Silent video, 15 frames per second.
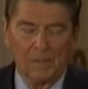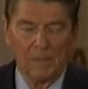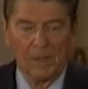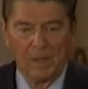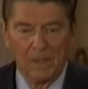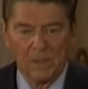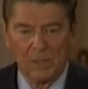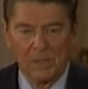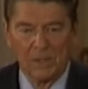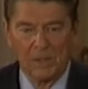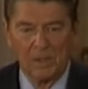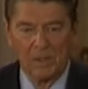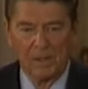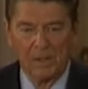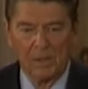because
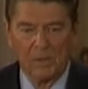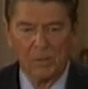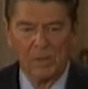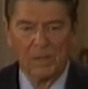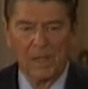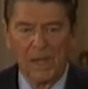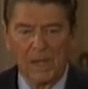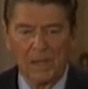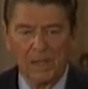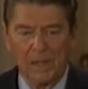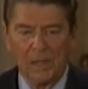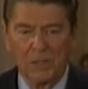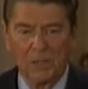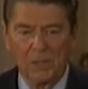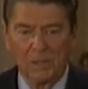
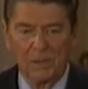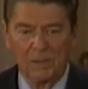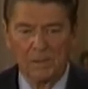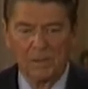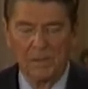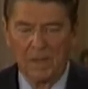retaliation